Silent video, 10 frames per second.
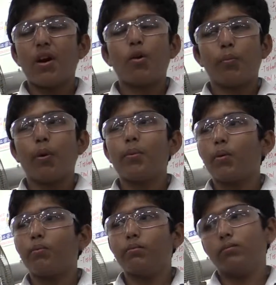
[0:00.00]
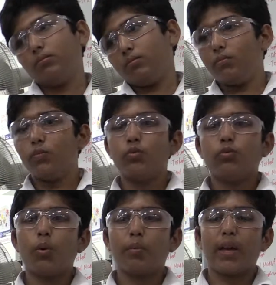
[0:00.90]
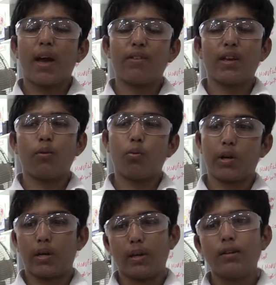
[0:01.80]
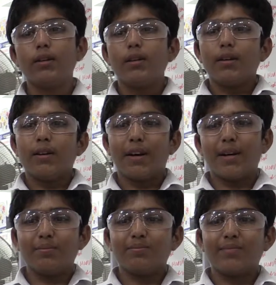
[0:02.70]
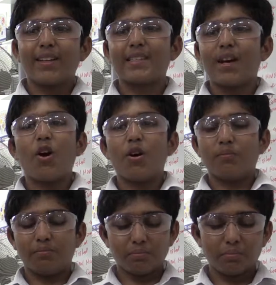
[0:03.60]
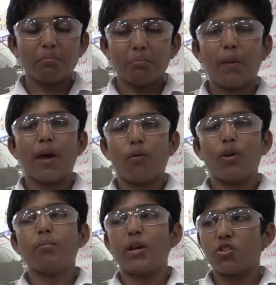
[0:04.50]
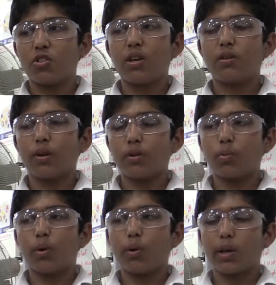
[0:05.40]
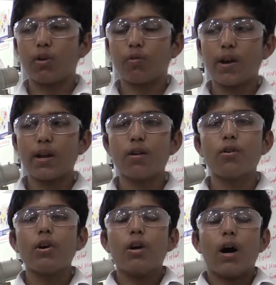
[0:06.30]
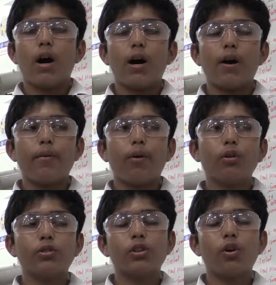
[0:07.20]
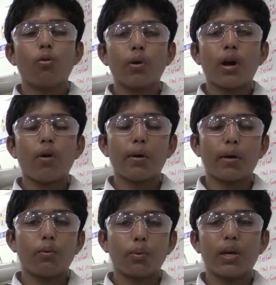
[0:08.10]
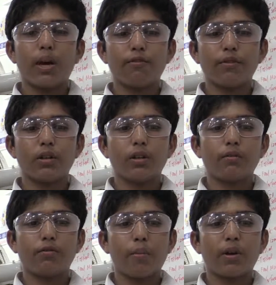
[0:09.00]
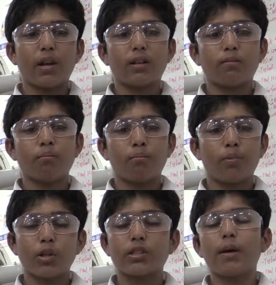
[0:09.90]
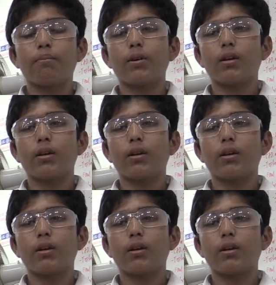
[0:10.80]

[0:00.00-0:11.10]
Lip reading: that, we probably won't be having it working. That's our one major thing that we're working on right now. Also, we have fabricated prototype